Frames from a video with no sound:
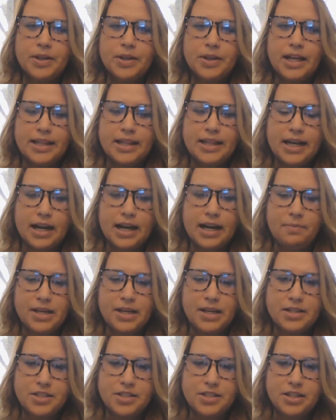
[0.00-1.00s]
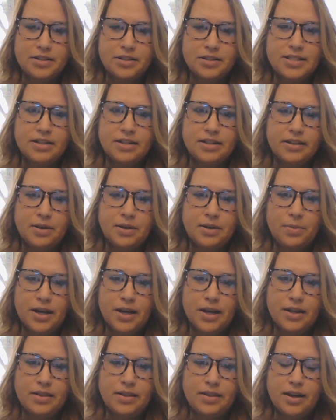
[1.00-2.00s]
like that because you're dealing
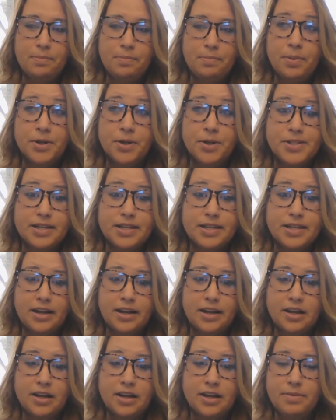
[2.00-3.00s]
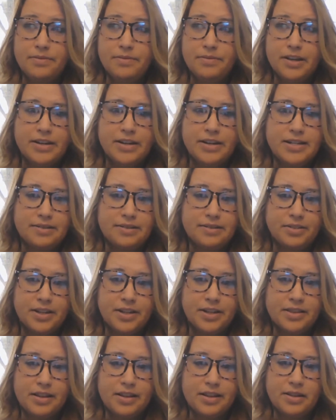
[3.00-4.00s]
with a person that could be very
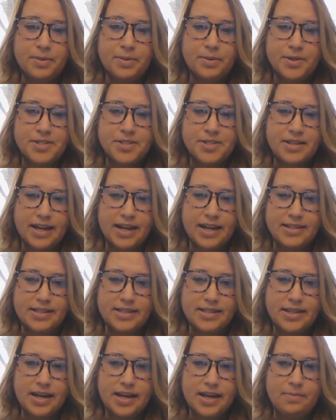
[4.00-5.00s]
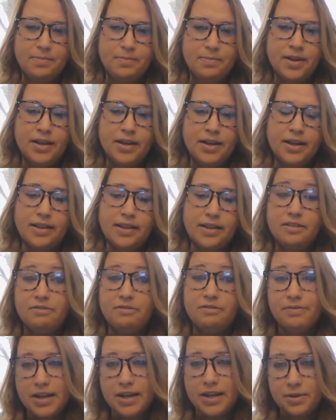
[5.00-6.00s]
different than the person next to them. The
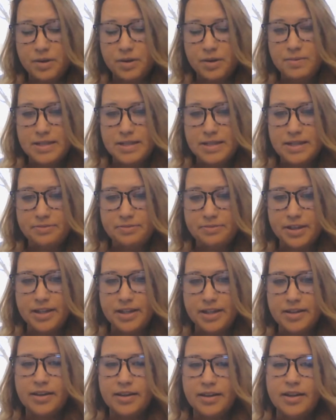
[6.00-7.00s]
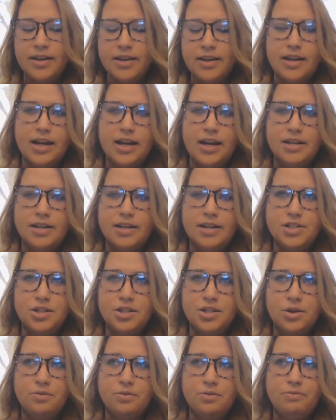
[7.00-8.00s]
fit would be different. And
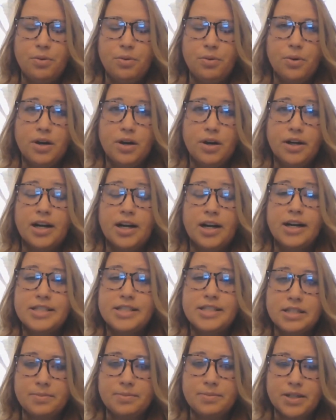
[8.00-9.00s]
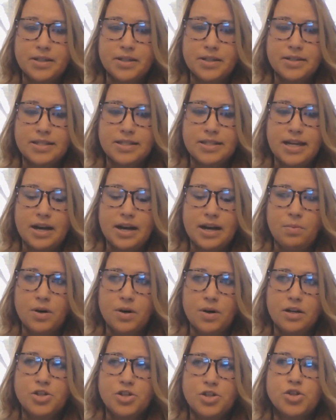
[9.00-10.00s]
so, for customers that
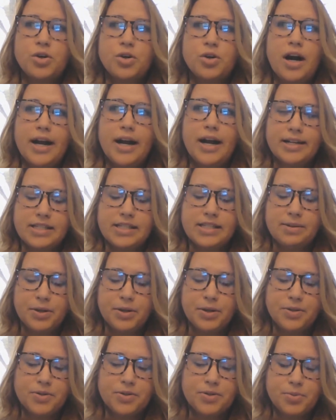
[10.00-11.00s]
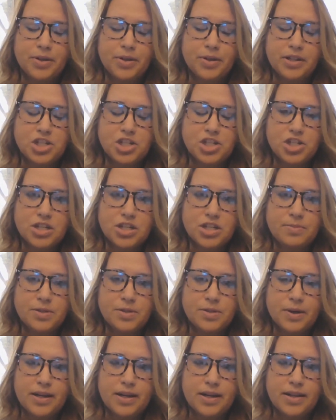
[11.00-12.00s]
we're trying to build those
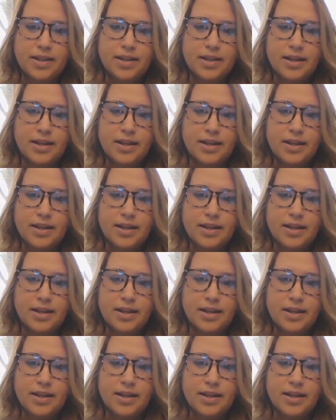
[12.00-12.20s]
relationships with,